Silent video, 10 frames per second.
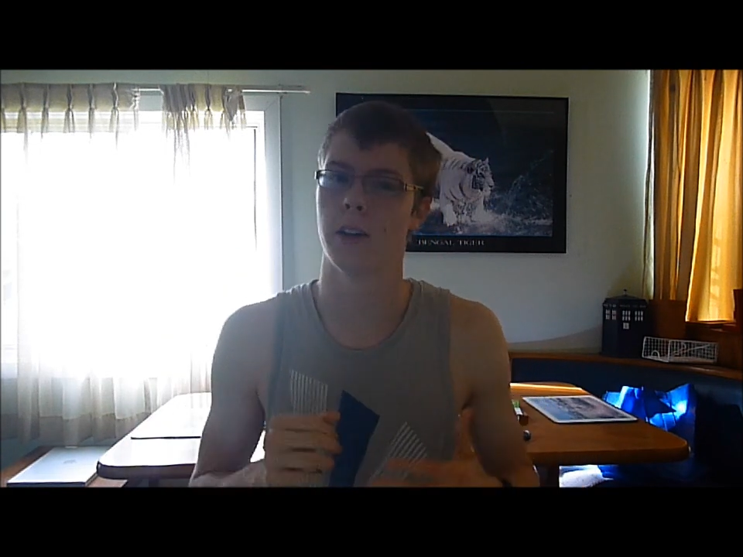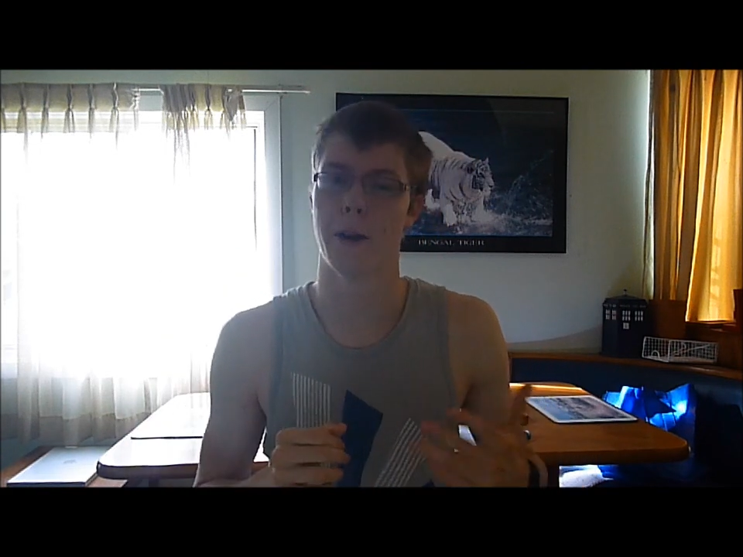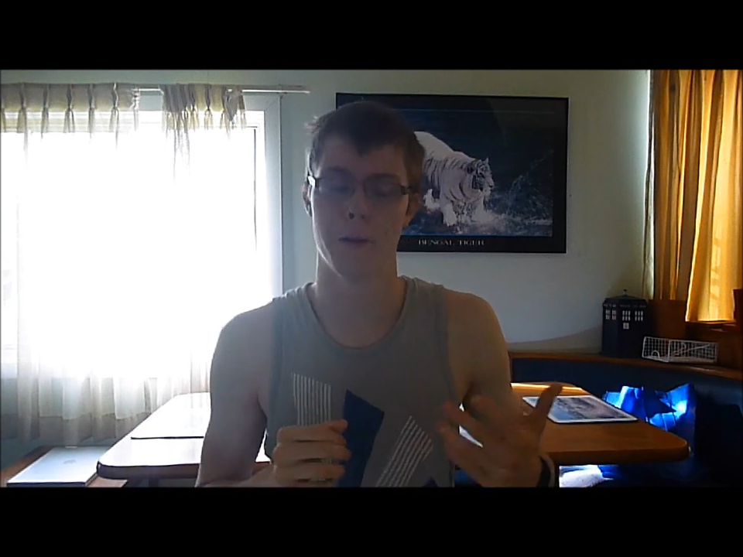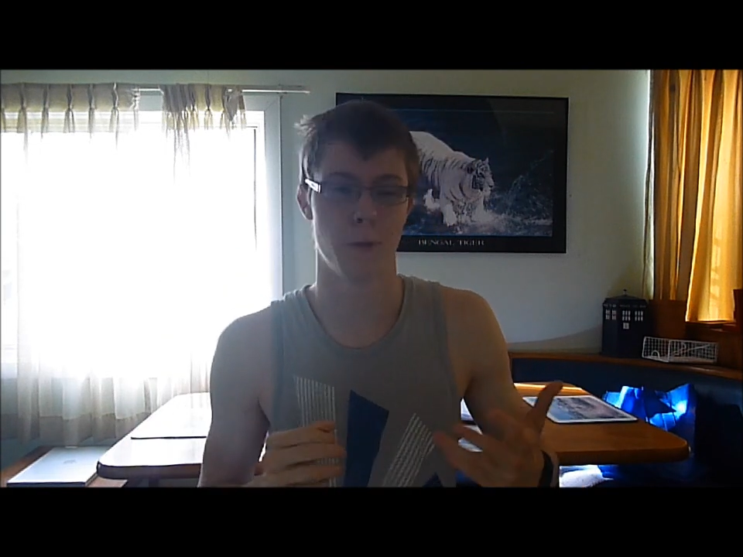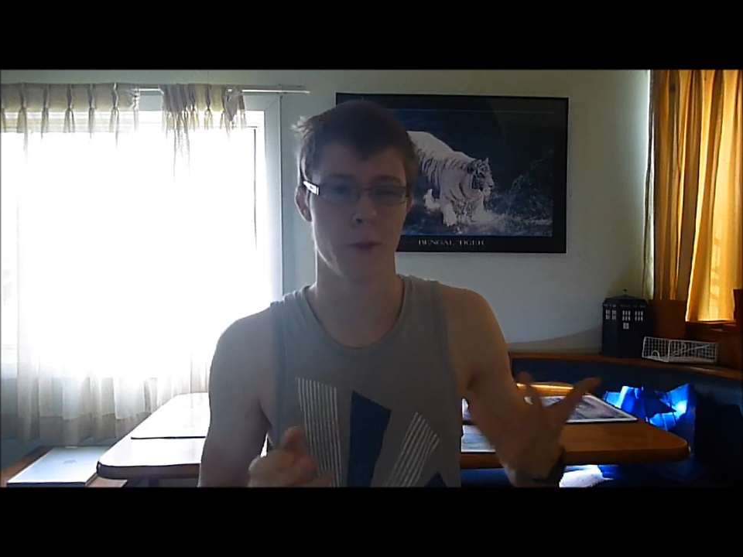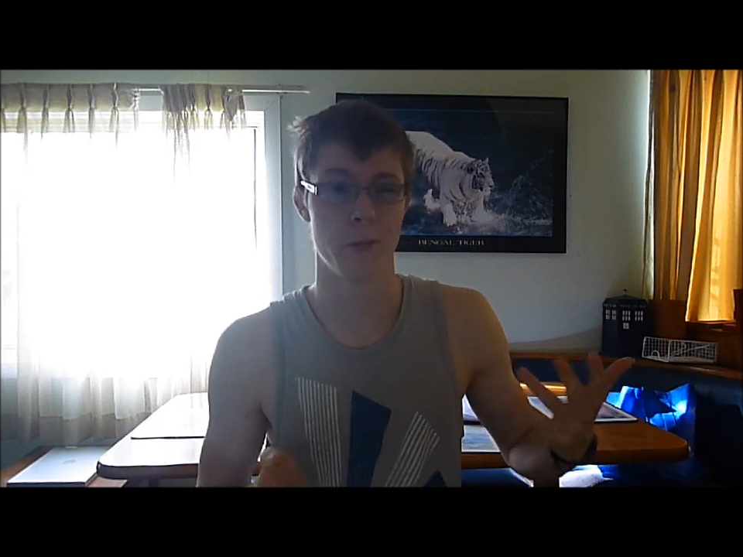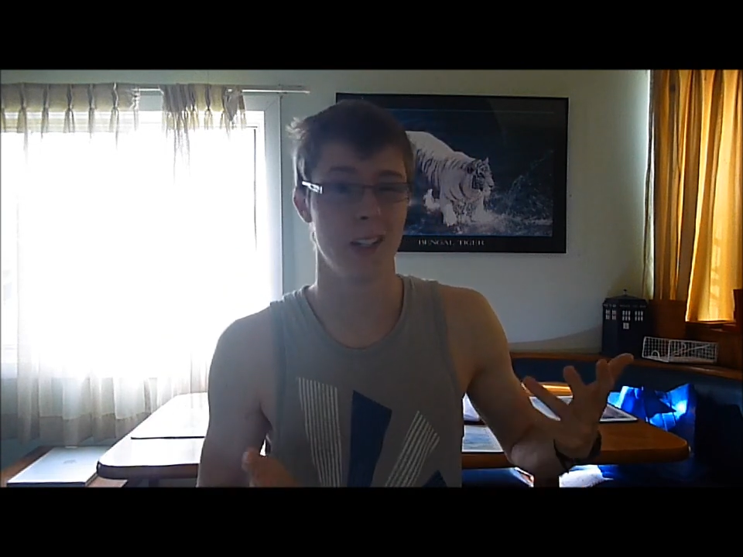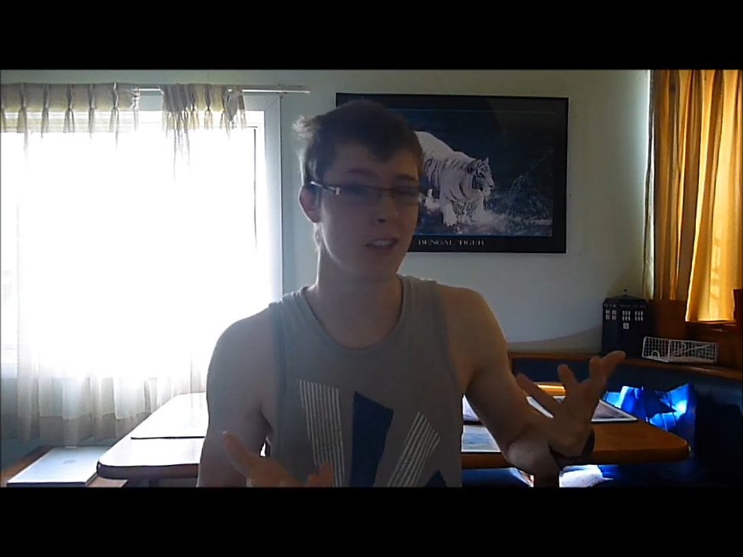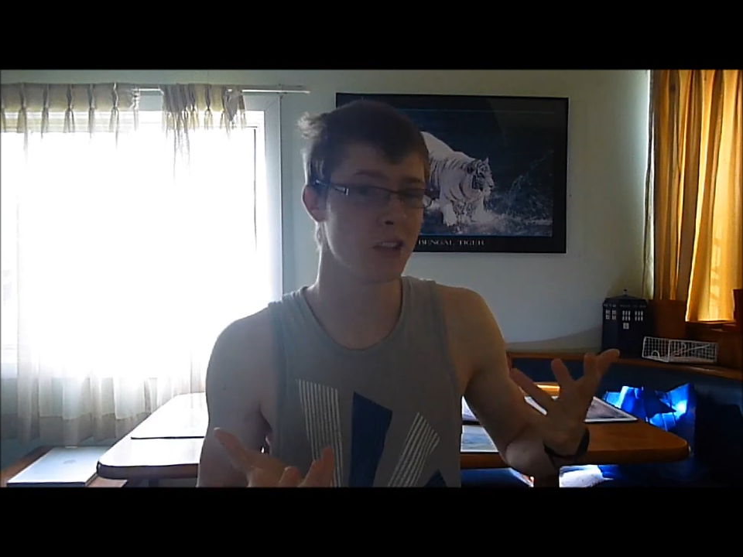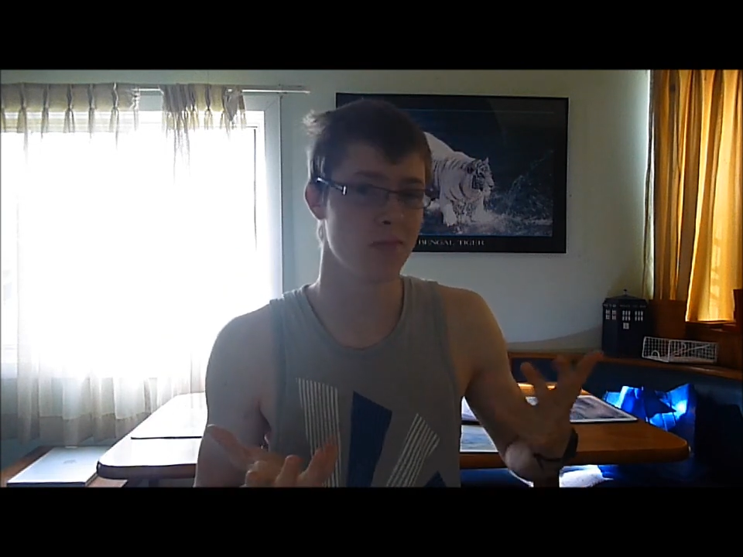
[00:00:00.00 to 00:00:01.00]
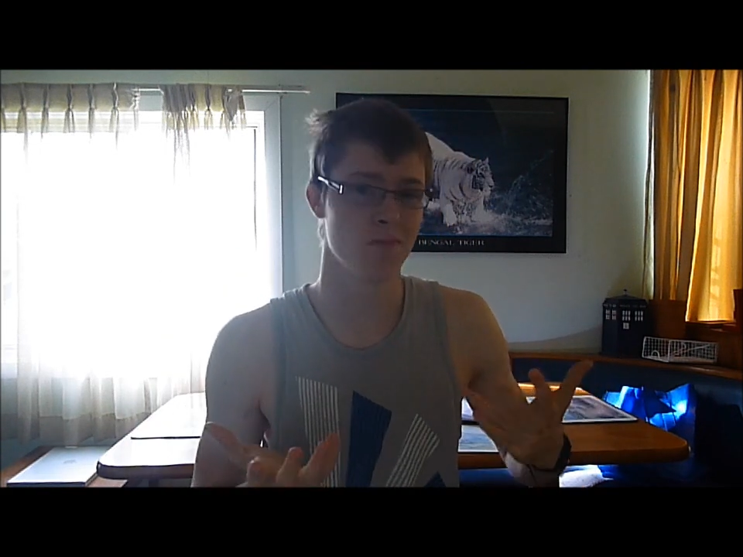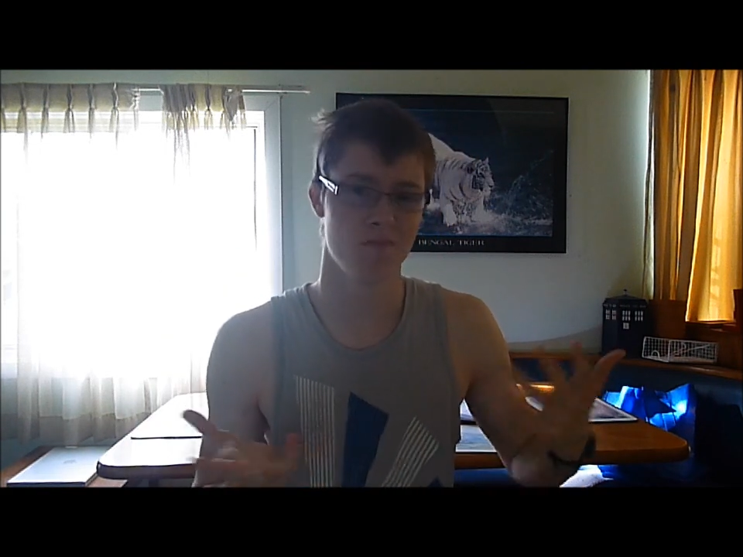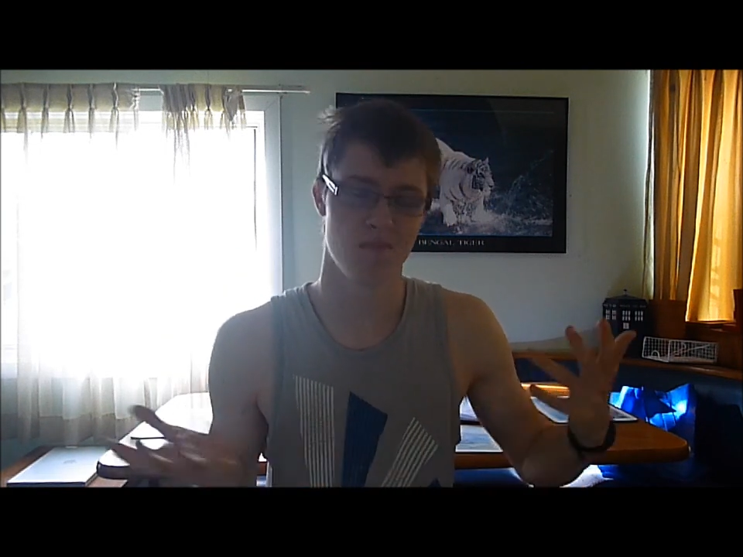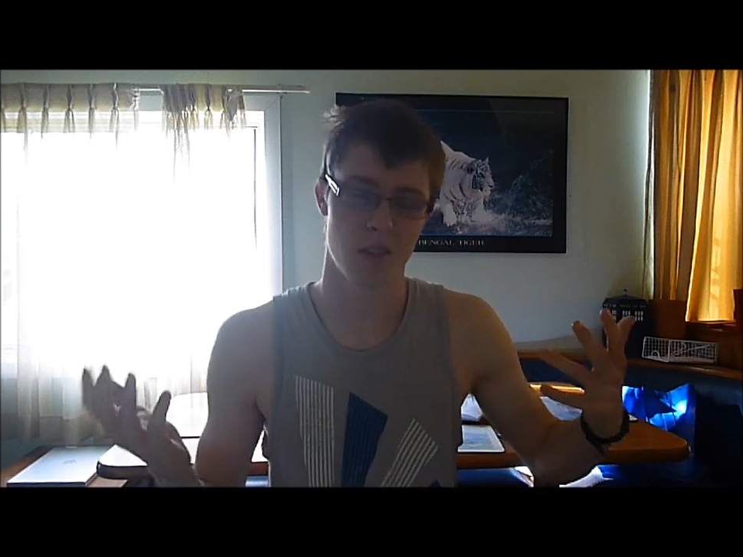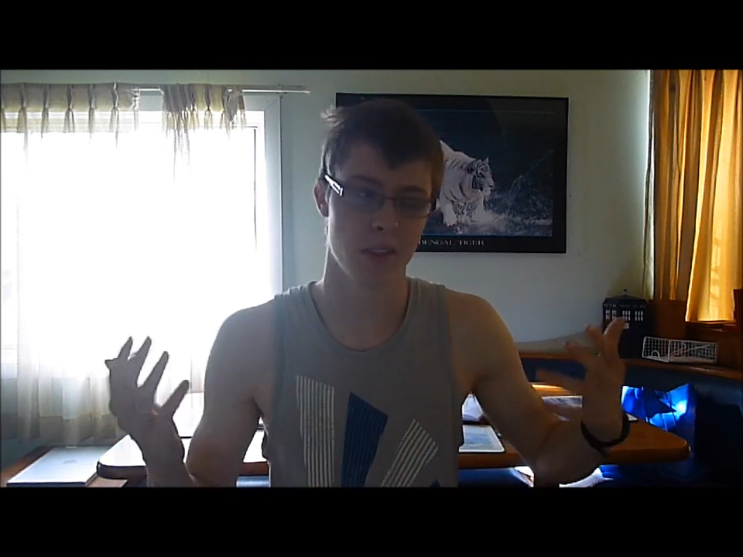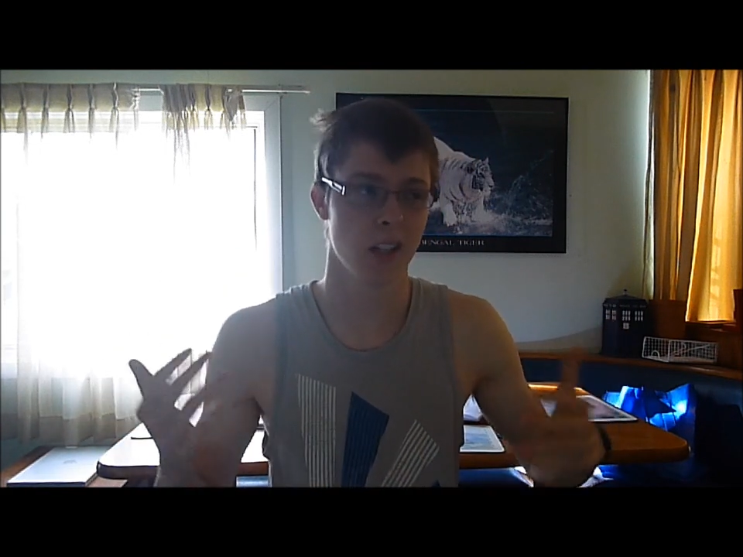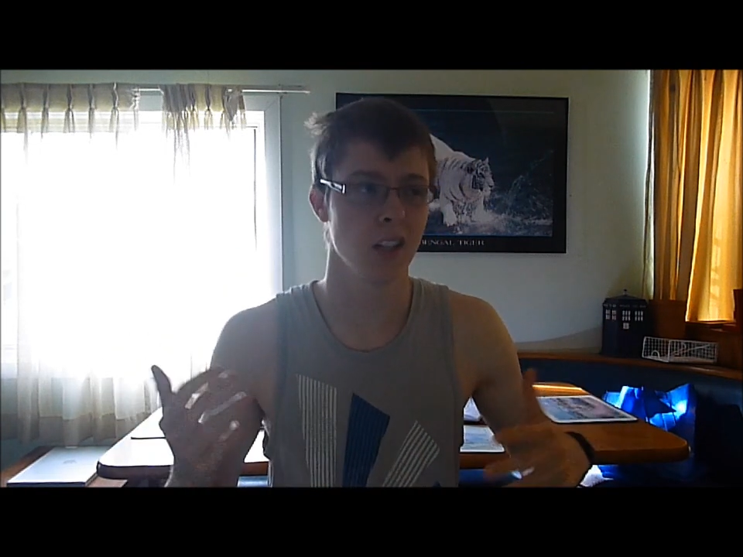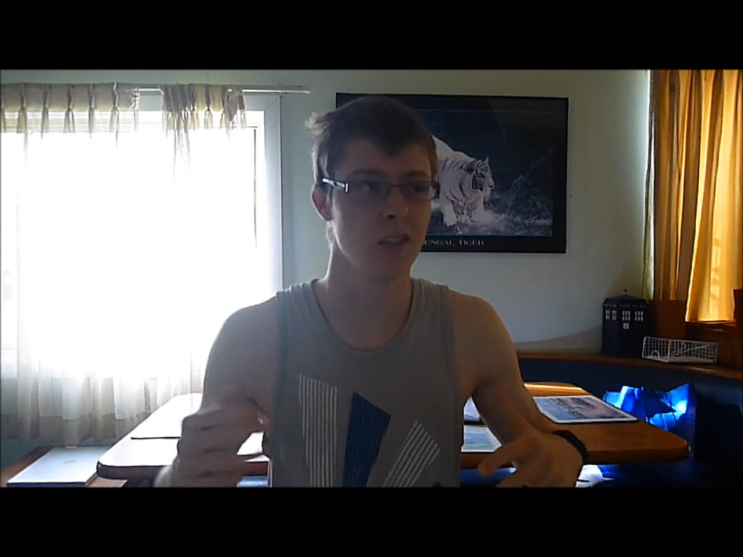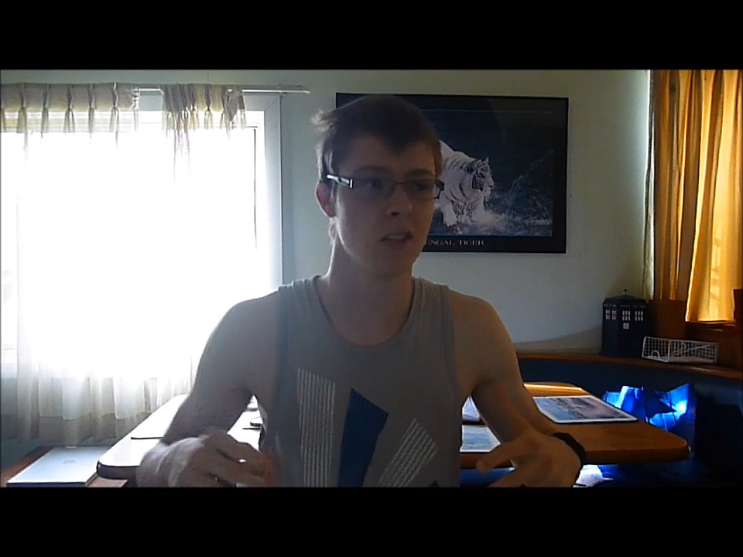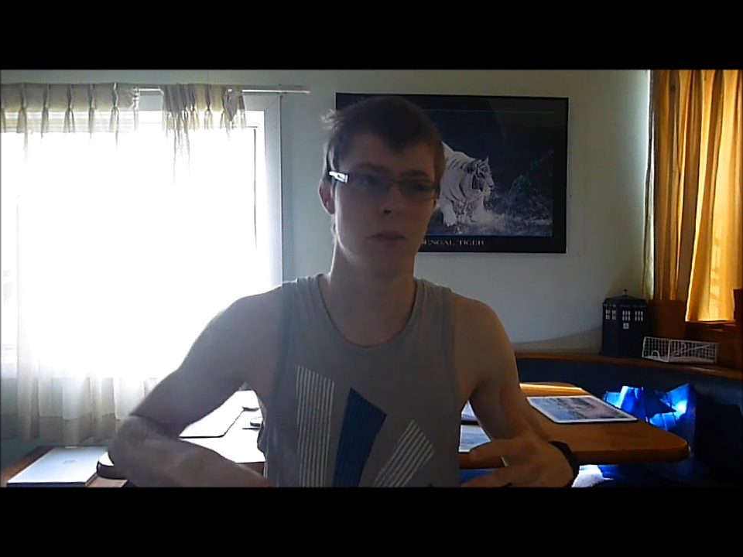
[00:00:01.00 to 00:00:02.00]
in about 40 minutes, give or take,
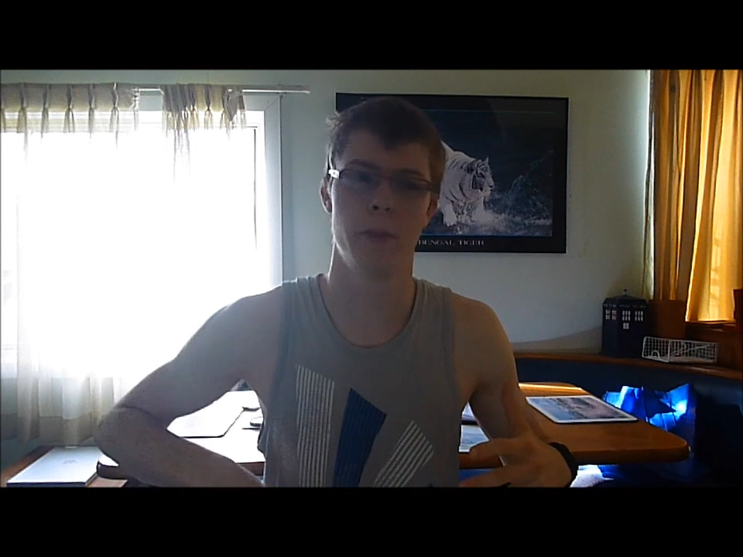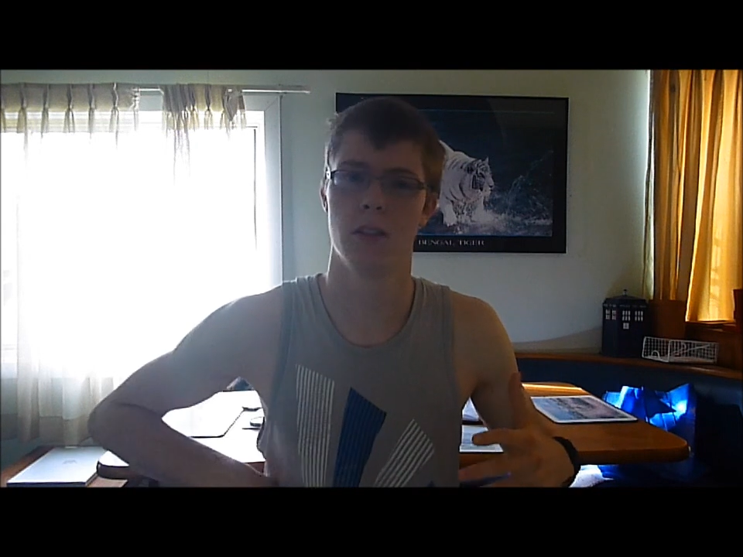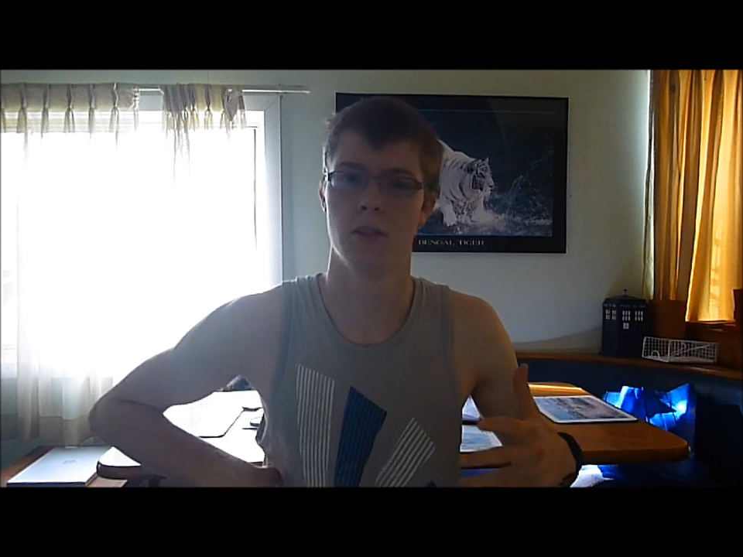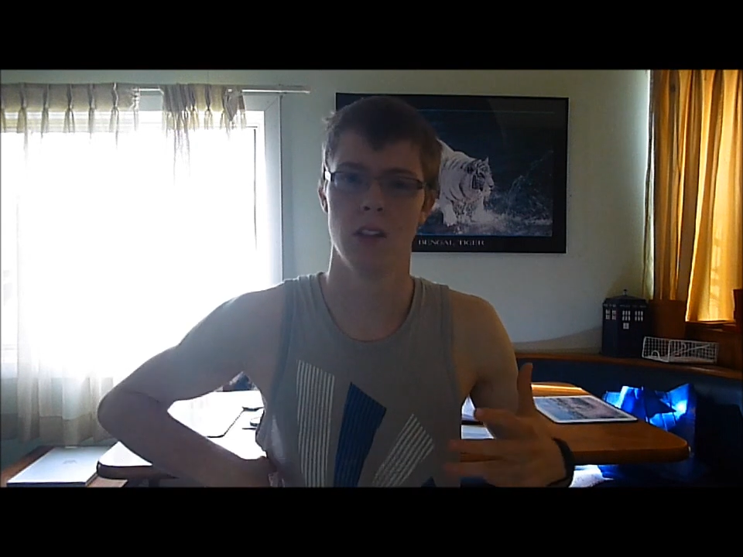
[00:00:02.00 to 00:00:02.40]
a little bit.